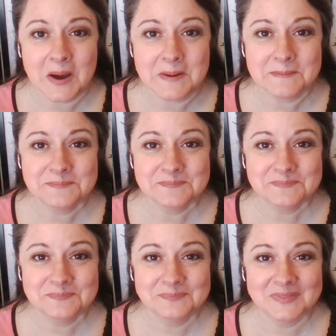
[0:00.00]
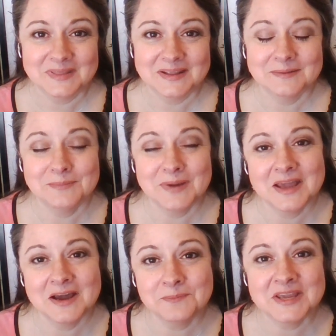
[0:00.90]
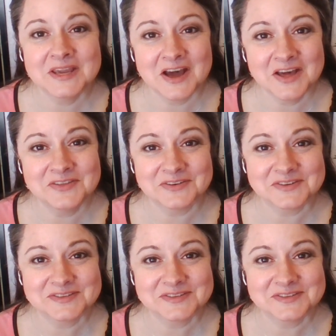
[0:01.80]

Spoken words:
thing. What about you?